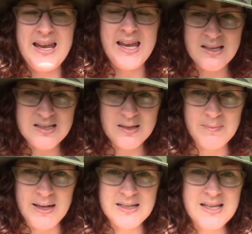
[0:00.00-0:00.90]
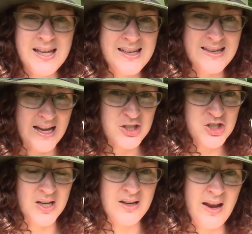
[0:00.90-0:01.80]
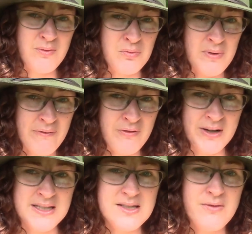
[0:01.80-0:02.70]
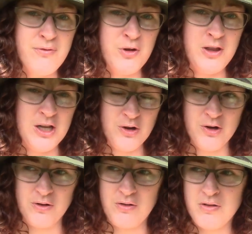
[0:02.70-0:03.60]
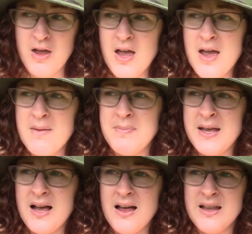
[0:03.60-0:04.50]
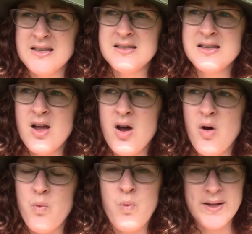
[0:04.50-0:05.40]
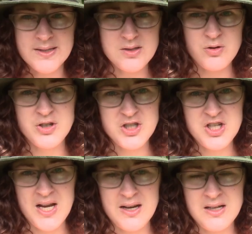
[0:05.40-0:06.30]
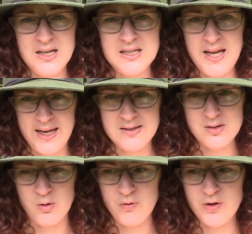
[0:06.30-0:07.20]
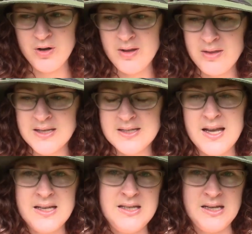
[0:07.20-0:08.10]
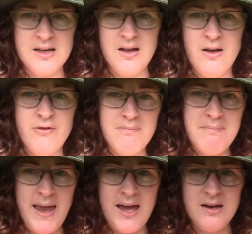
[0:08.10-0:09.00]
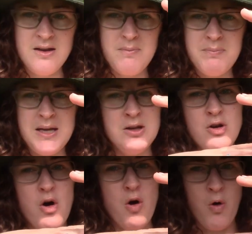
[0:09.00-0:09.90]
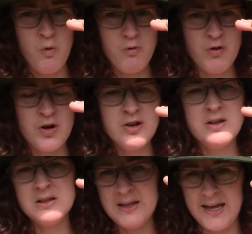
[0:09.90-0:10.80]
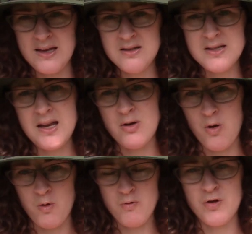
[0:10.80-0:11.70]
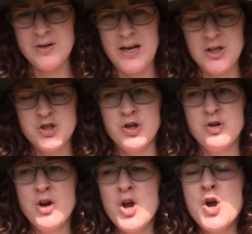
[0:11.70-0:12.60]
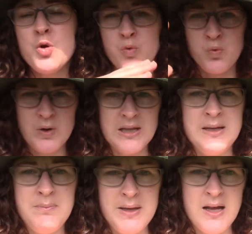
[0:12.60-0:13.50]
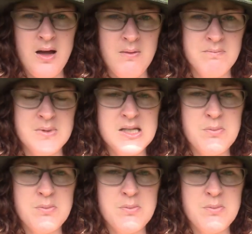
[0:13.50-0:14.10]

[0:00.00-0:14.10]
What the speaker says: intimate connection and reverence for the earth. Because once Christianity takes over, this idea of man being over the land and over nature really becomes